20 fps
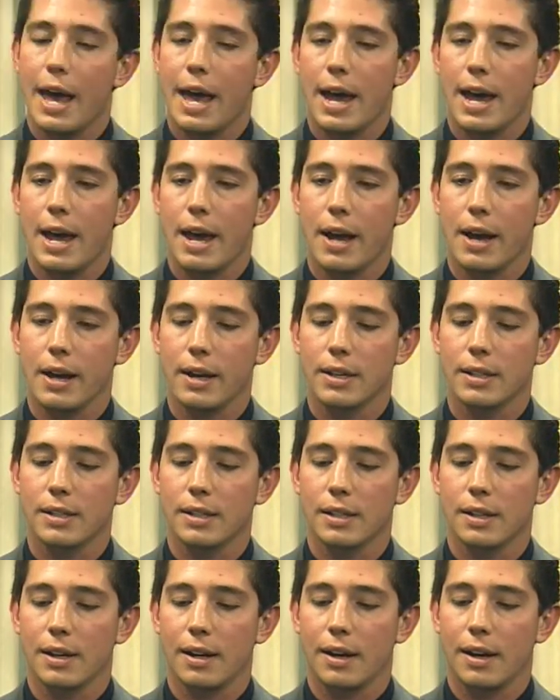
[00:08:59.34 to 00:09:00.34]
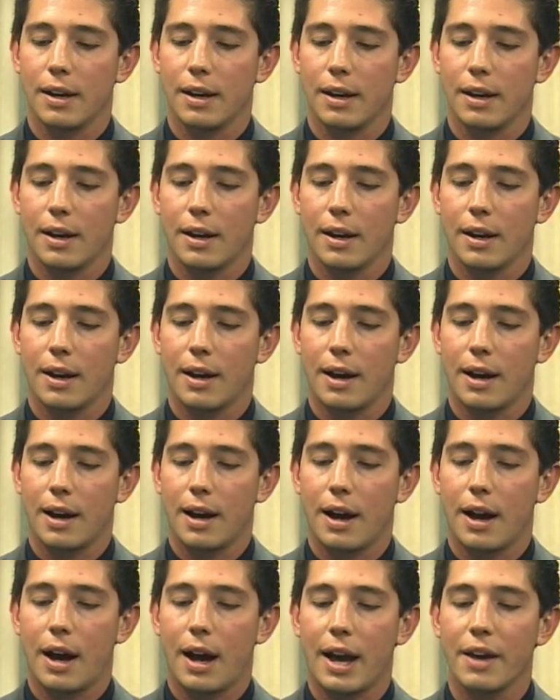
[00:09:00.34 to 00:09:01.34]
And
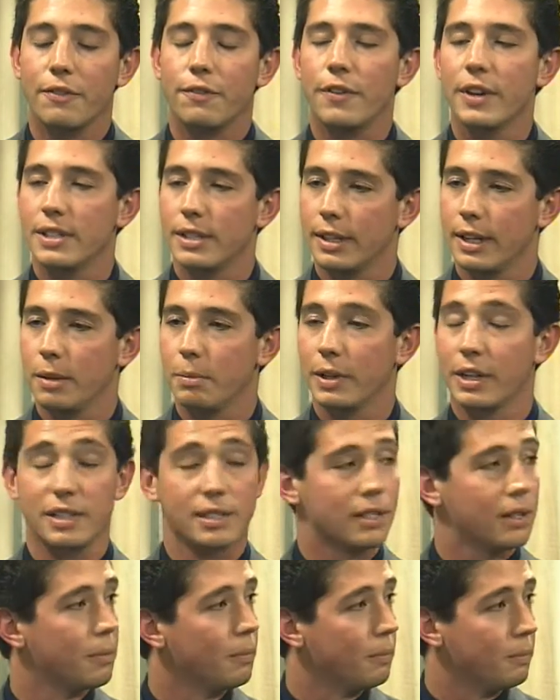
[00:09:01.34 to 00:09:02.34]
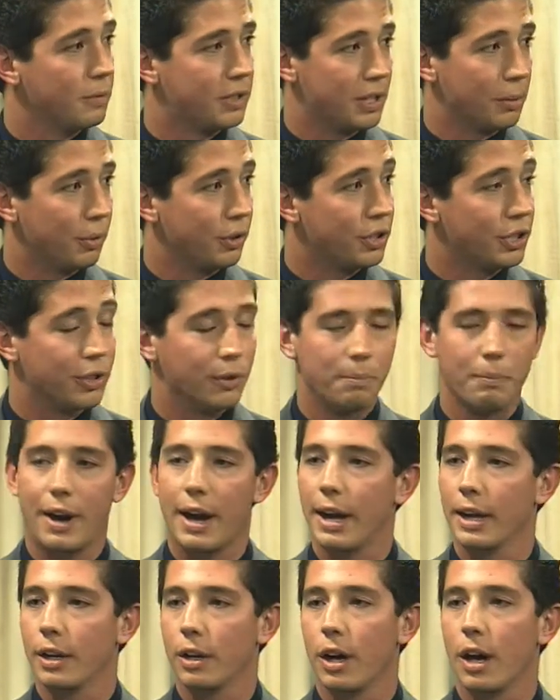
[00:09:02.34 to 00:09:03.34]
I visited because similar to
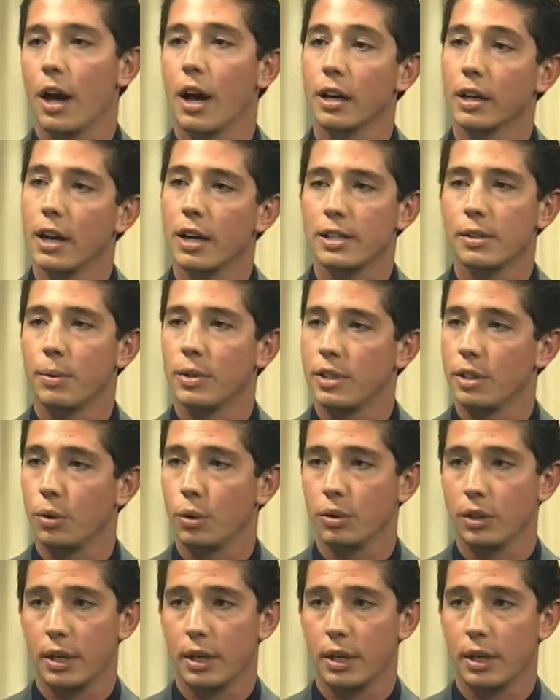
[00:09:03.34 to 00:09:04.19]
my uh, cousin was an old,